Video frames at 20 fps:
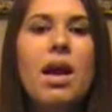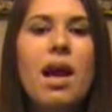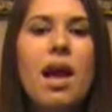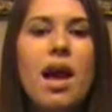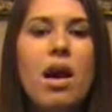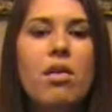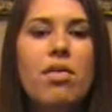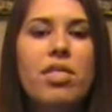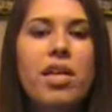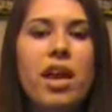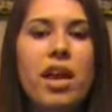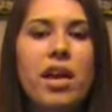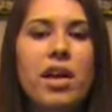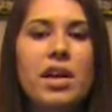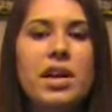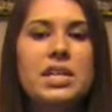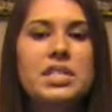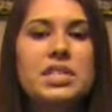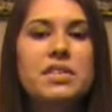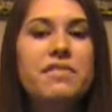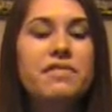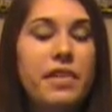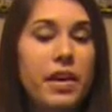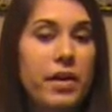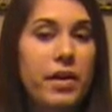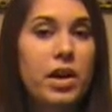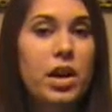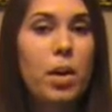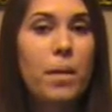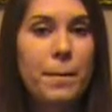Healthcare is a
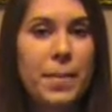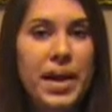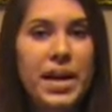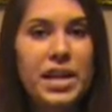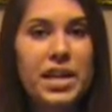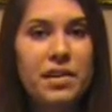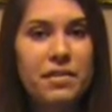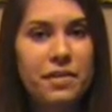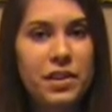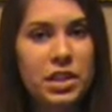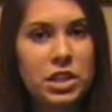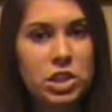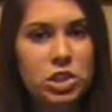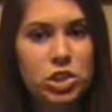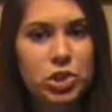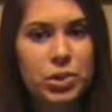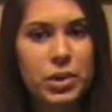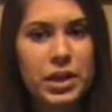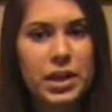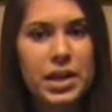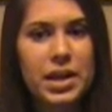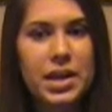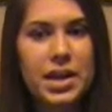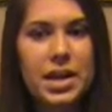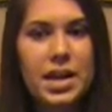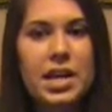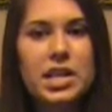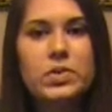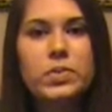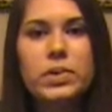very competitive industry,
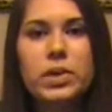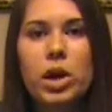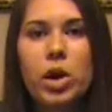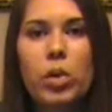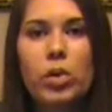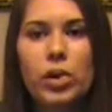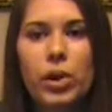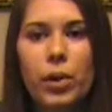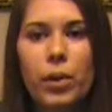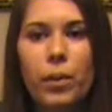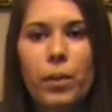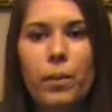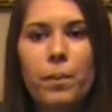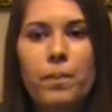as we all know.